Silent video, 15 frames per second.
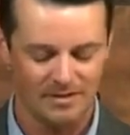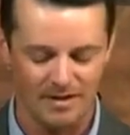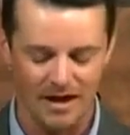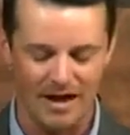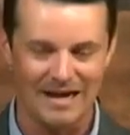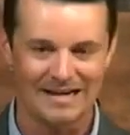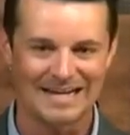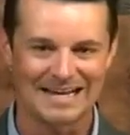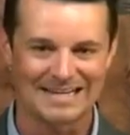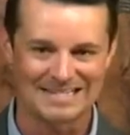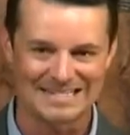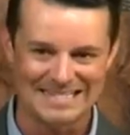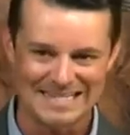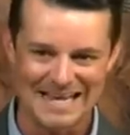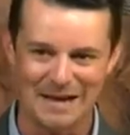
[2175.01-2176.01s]
God
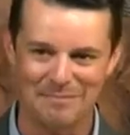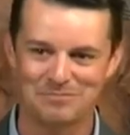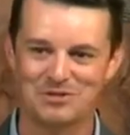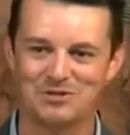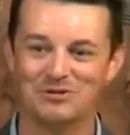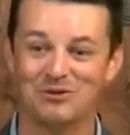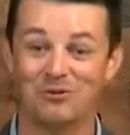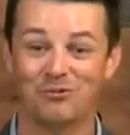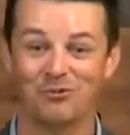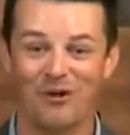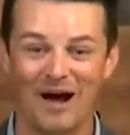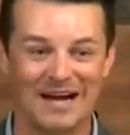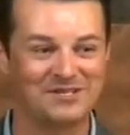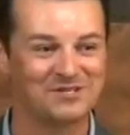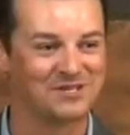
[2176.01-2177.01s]
accepts the
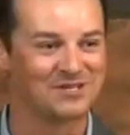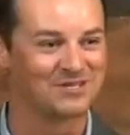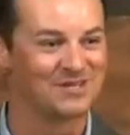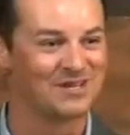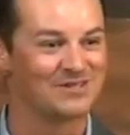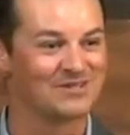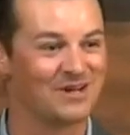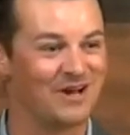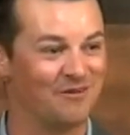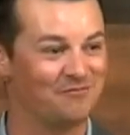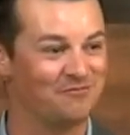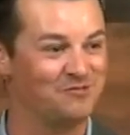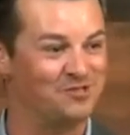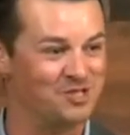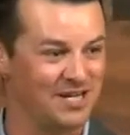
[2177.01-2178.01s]
righteousness
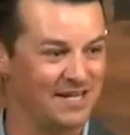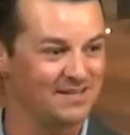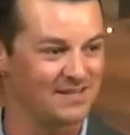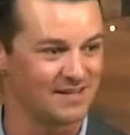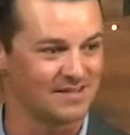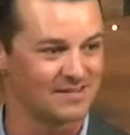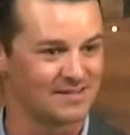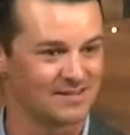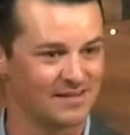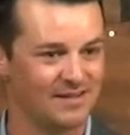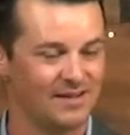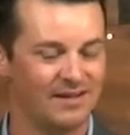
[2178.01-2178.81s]
of Jesus,